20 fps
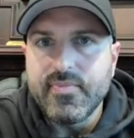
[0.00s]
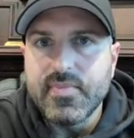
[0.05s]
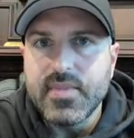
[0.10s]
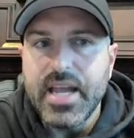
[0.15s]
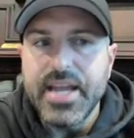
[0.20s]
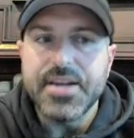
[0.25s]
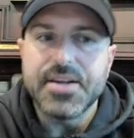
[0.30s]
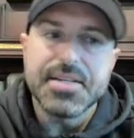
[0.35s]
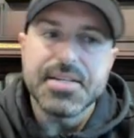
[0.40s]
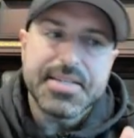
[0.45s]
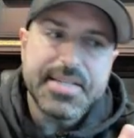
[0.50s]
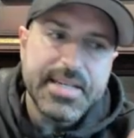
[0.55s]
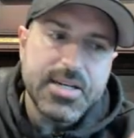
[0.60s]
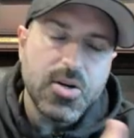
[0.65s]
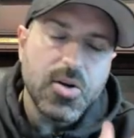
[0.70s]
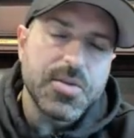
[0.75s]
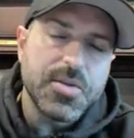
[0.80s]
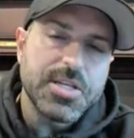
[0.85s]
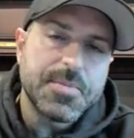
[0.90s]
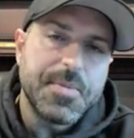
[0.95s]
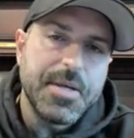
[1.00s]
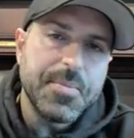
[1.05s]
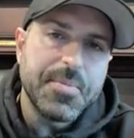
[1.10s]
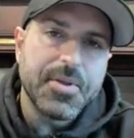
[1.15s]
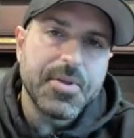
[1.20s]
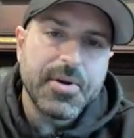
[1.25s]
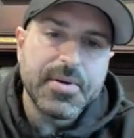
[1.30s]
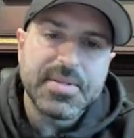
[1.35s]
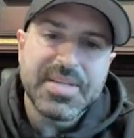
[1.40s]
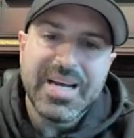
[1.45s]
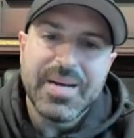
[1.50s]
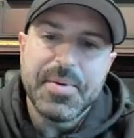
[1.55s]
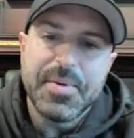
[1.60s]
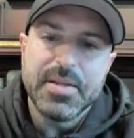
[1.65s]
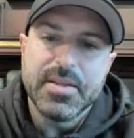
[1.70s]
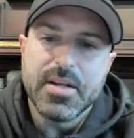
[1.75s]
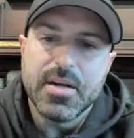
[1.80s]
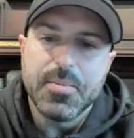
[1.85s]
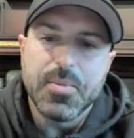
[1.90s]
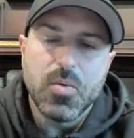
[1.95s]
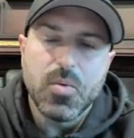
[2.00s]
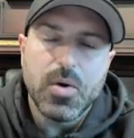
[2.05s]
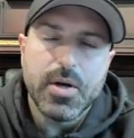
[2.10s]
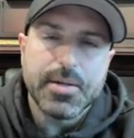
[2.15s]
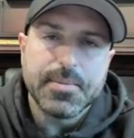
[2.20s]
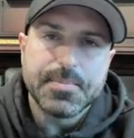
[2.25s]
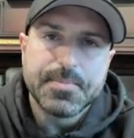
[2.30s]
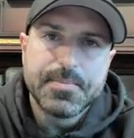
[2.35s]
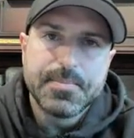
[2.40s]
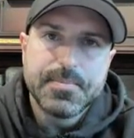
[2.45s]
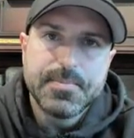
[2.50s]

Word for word: Now you can see all these people that are typing the number 1.